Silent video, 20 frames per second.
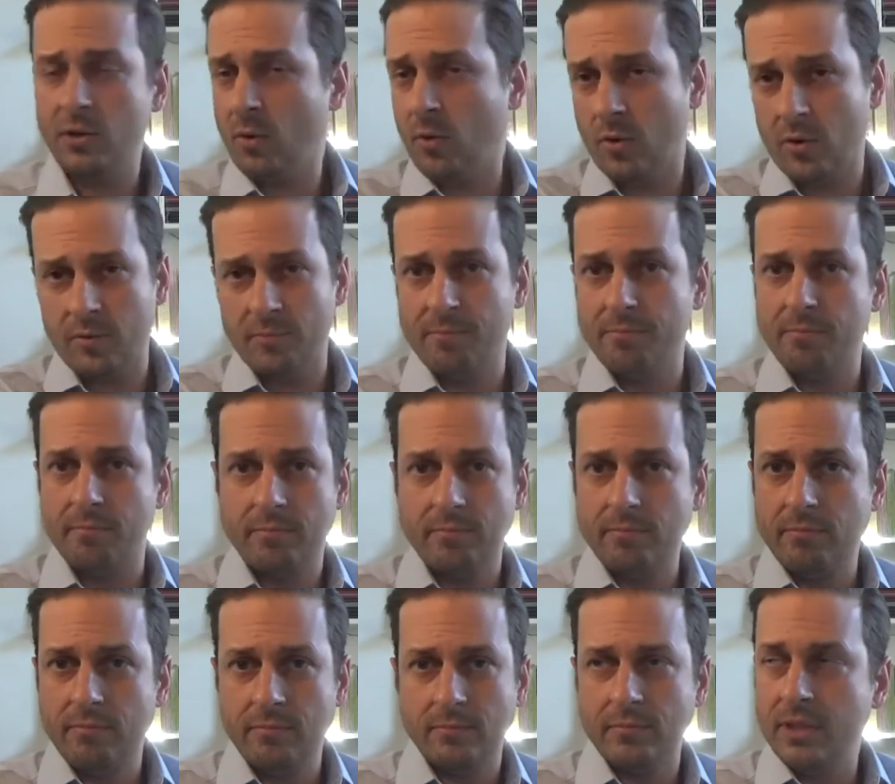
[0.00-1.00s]
or
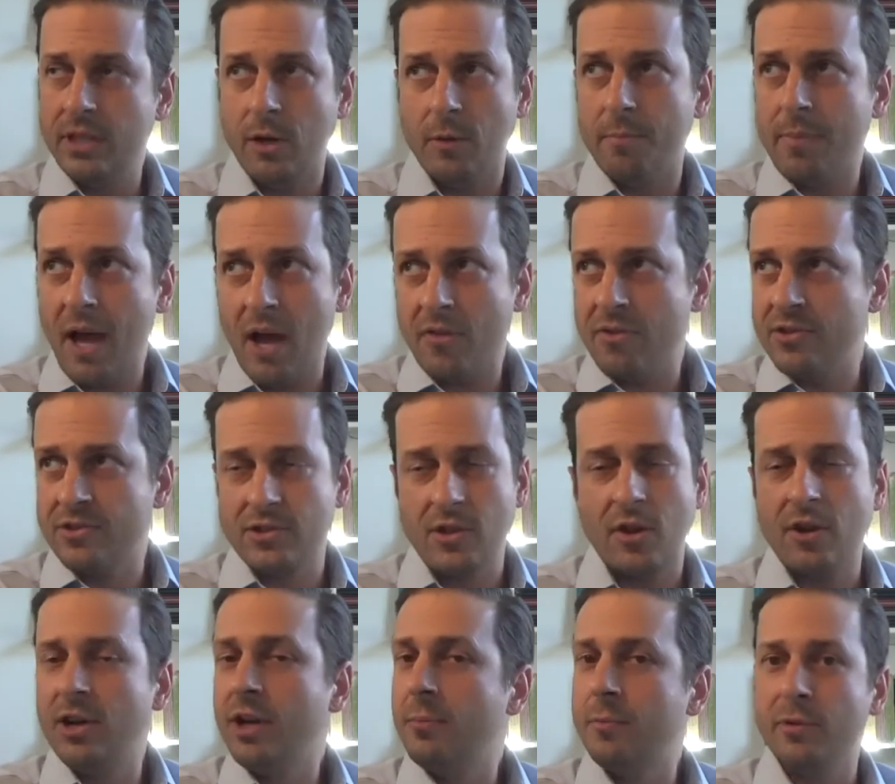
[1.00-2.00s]

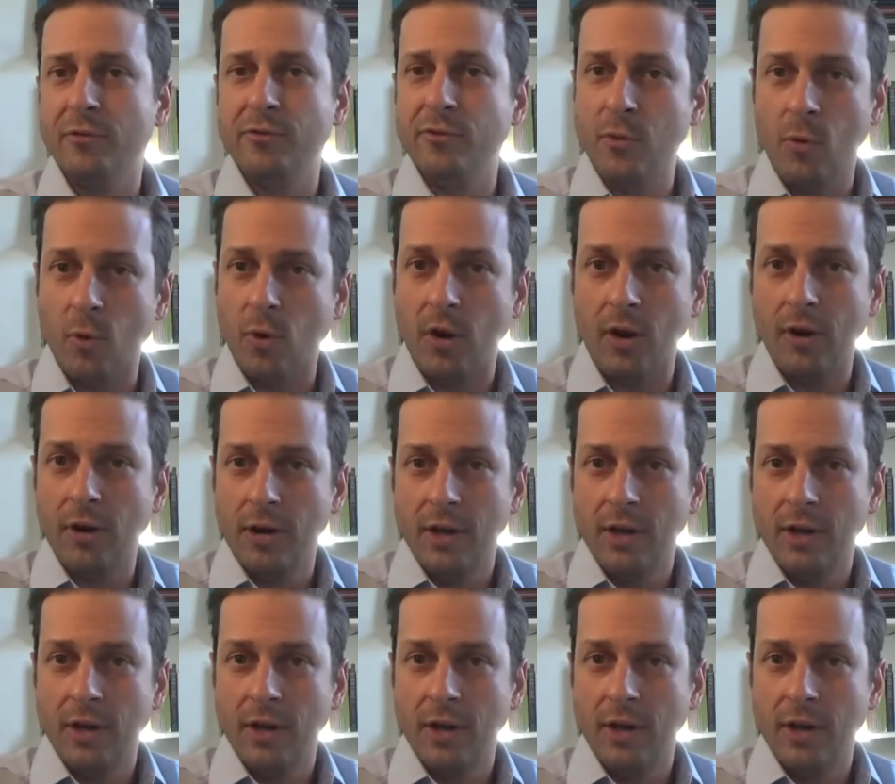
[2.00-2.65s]
Balthazar number 4,